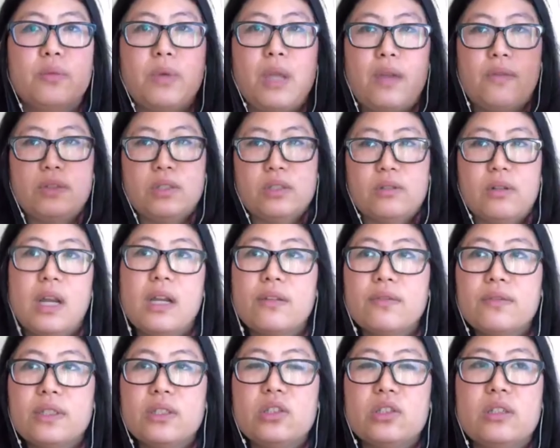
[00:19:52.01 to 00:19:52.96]
we have direct
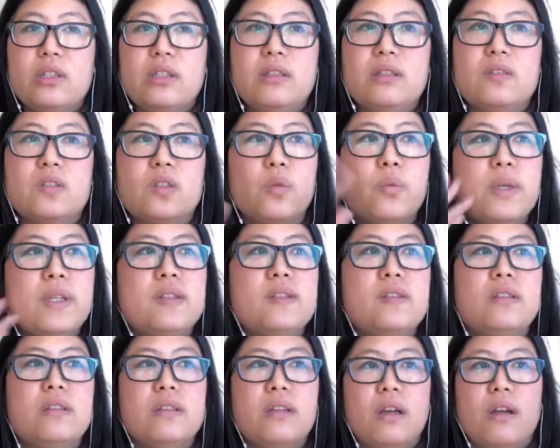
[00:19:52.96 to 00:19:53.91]
vision, so we
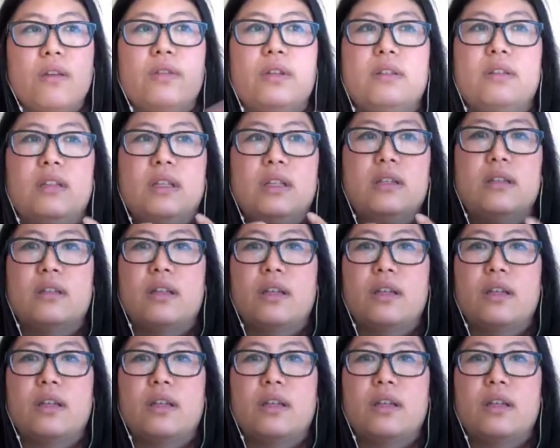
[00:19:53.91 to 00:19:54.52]
see everything.